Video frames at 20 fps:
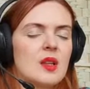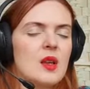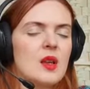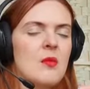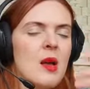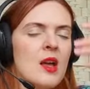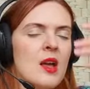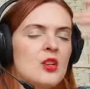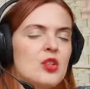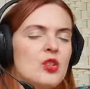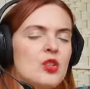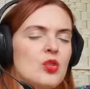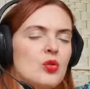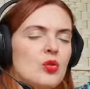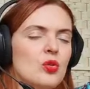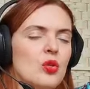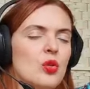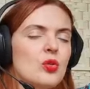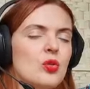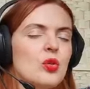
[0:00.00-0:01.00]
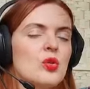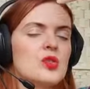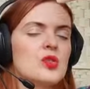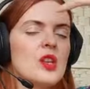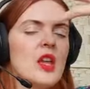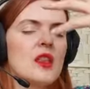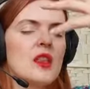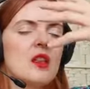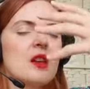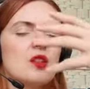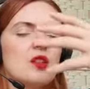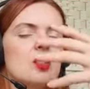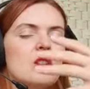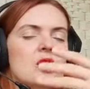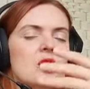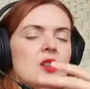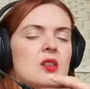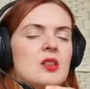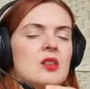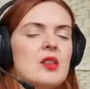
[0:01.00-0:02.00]
imagine you draw those
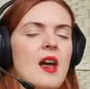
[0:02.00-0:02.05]
energies